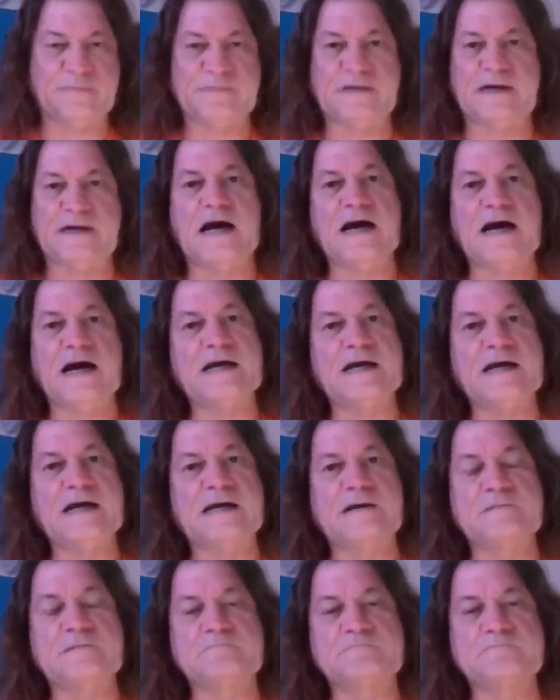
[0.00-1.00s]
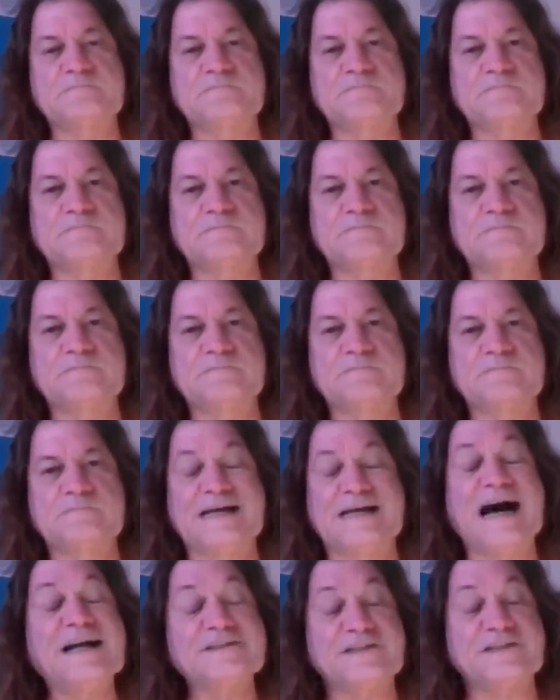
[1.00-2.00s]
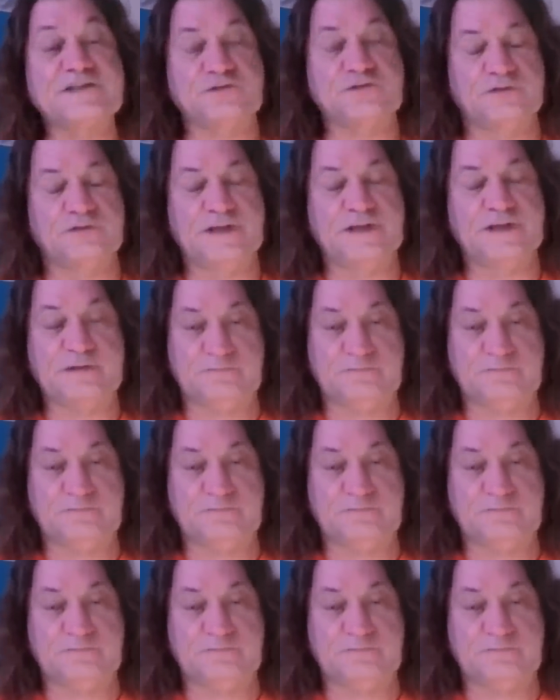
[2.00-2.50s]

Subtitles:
I understood it.